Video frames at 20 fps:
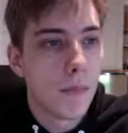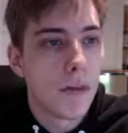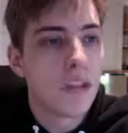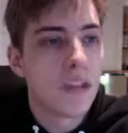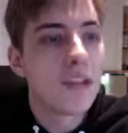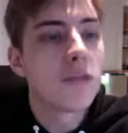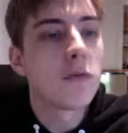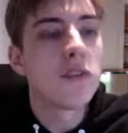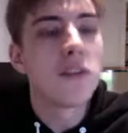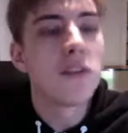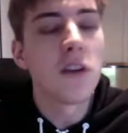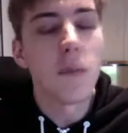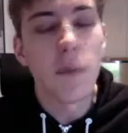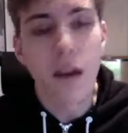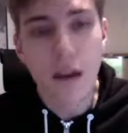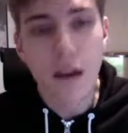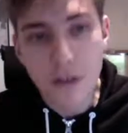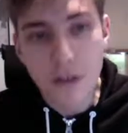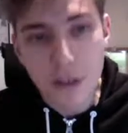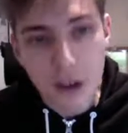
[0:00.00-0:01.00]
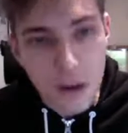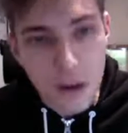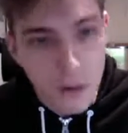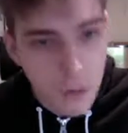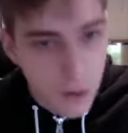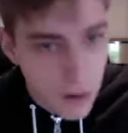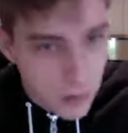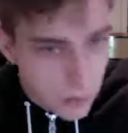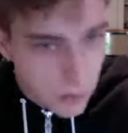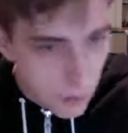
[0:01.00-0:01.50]
this was back in
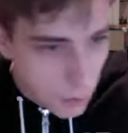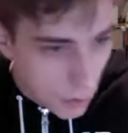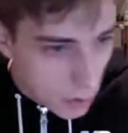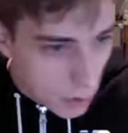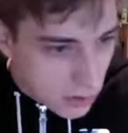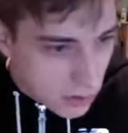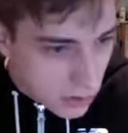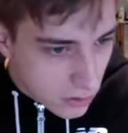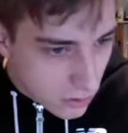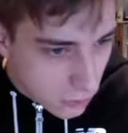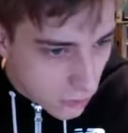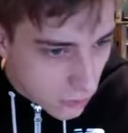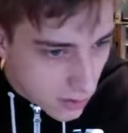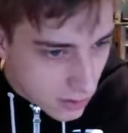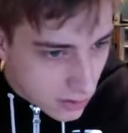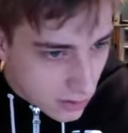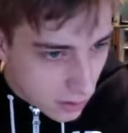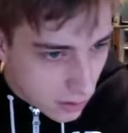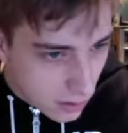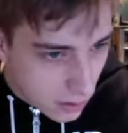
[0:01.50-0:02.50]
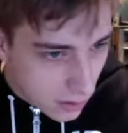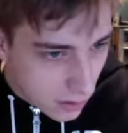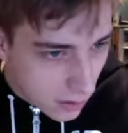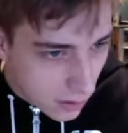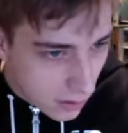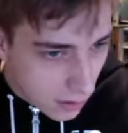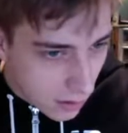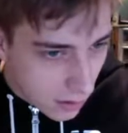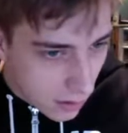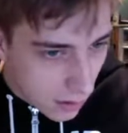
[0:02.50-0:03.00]
January. The most recent
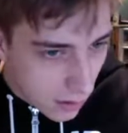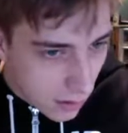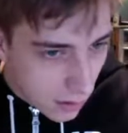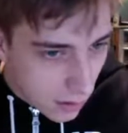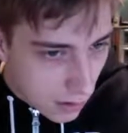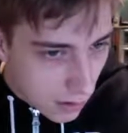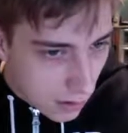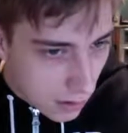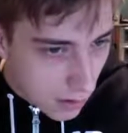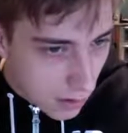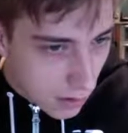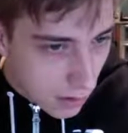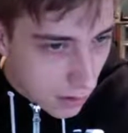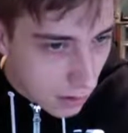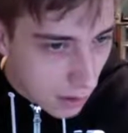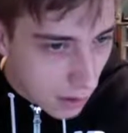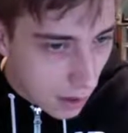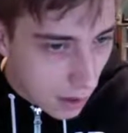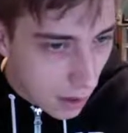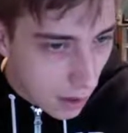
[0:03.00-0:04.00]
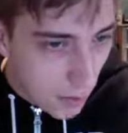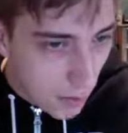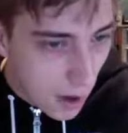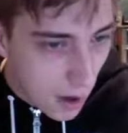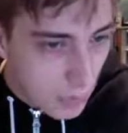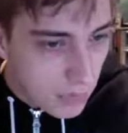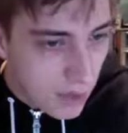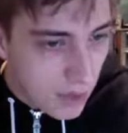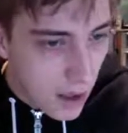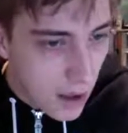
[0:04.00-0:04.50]

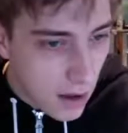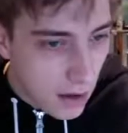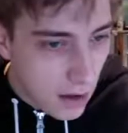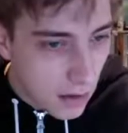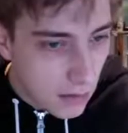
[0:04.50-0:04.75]
update